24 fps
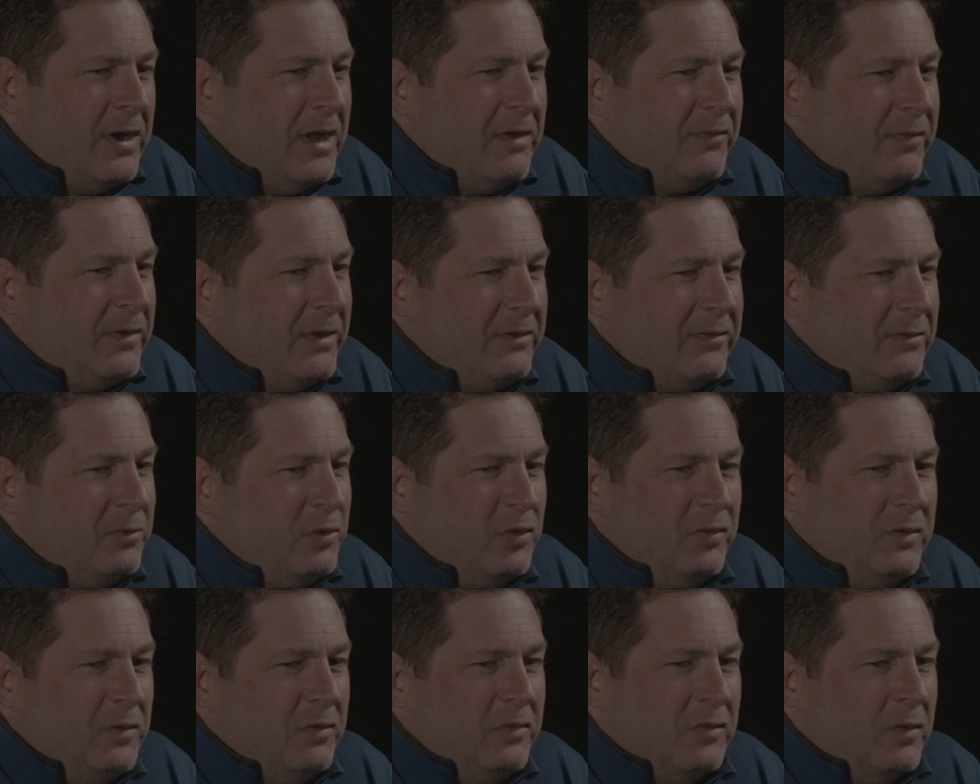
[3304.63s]
go on Netflix. The
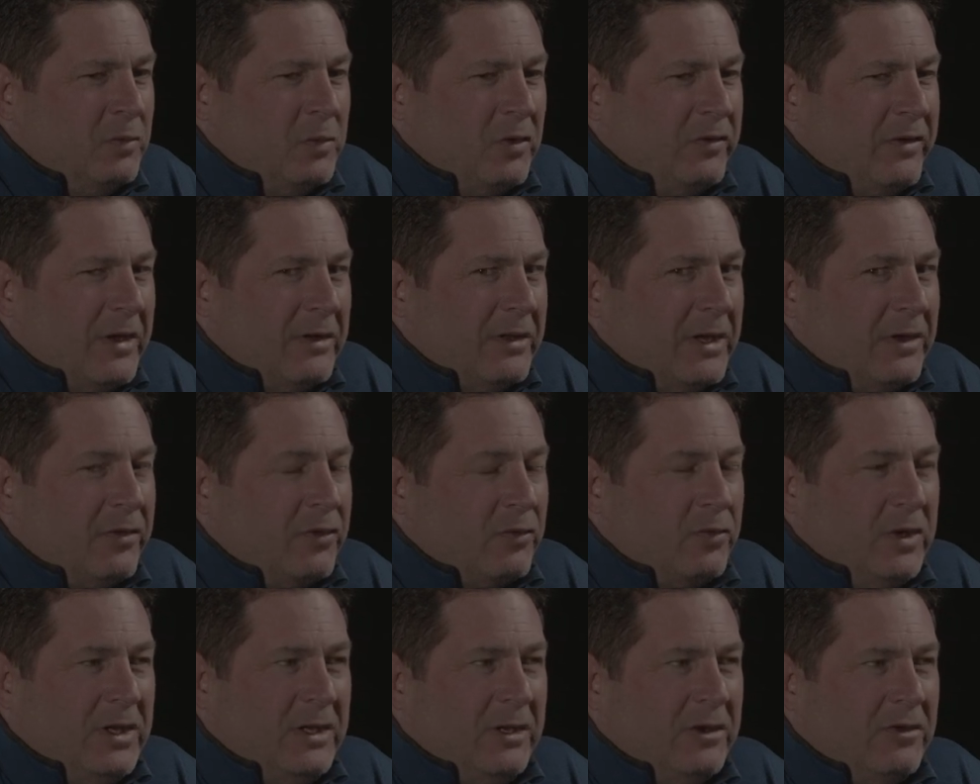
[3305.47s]
movie was almost out like
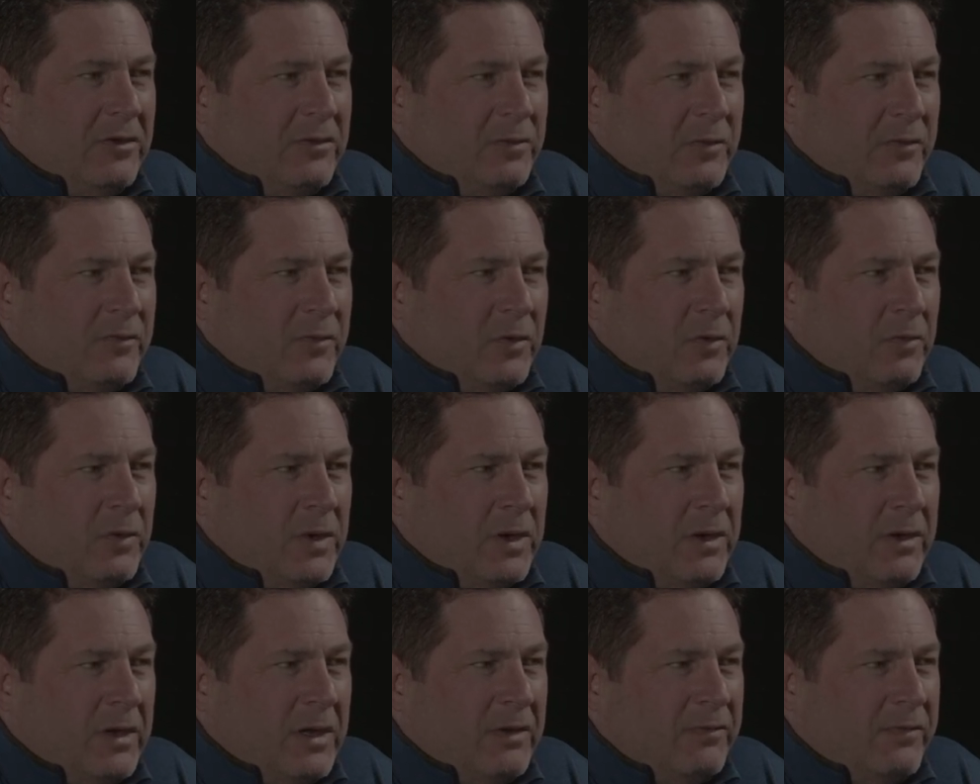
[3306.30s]
three years before it
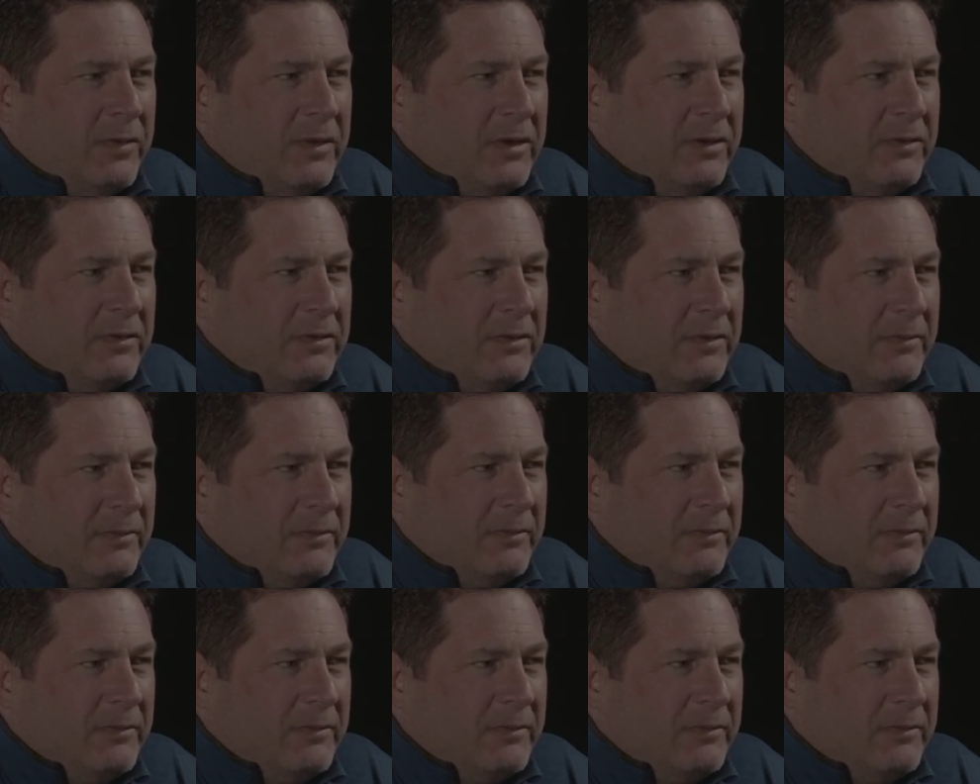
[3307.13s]
went on Netflix.